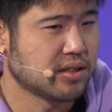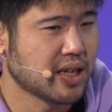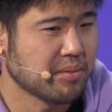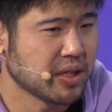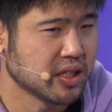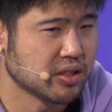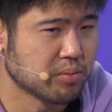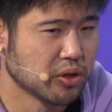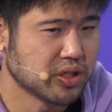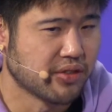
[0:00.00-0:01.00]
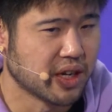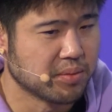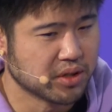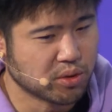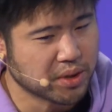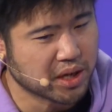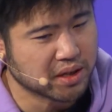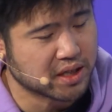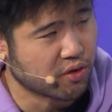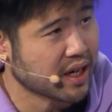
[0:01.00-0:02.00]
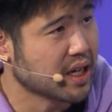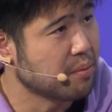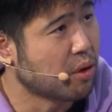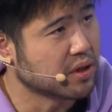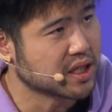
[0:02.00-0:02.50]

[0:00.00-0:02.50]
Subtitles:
that means most developers will be able to directly port their